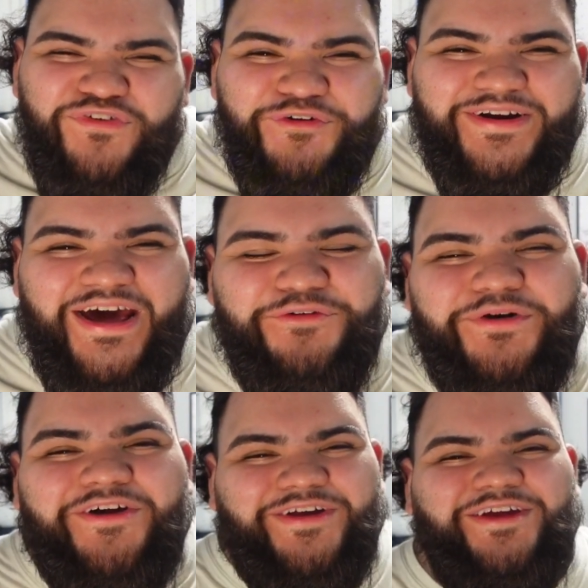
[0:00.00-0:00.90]
forward now,
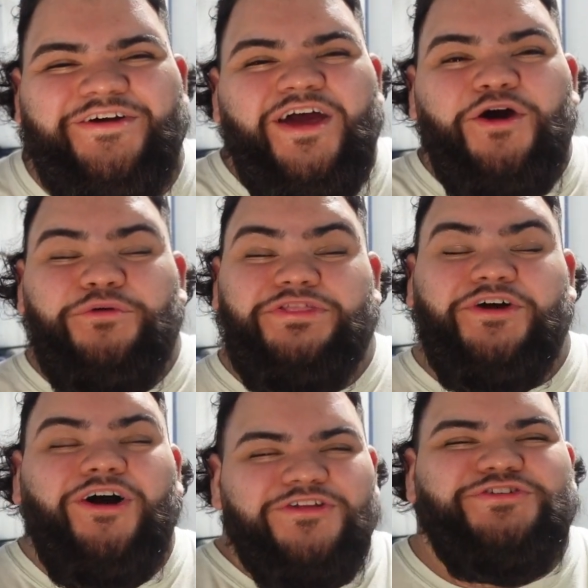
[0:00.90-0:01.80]
we are here with the
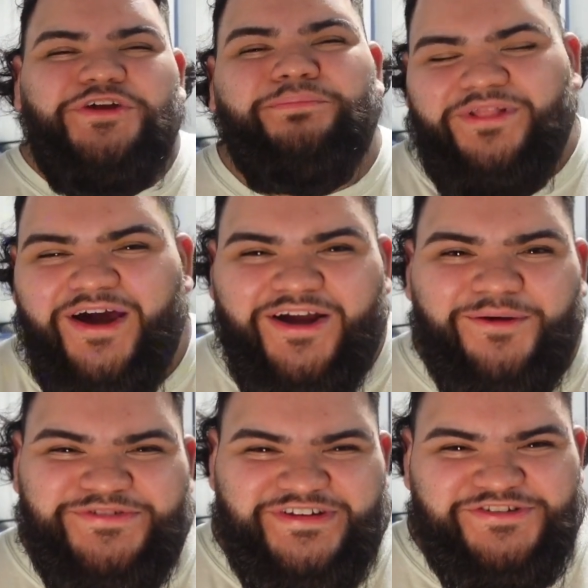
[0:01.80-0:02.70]
Call of Duty Black
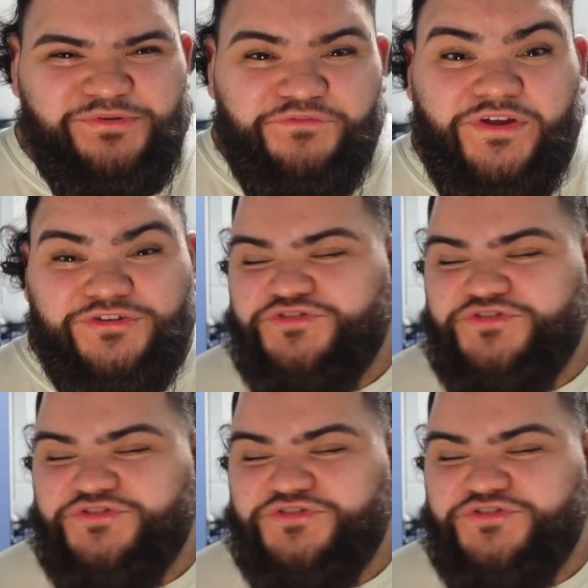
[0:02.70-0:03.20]
Ops 6 reveal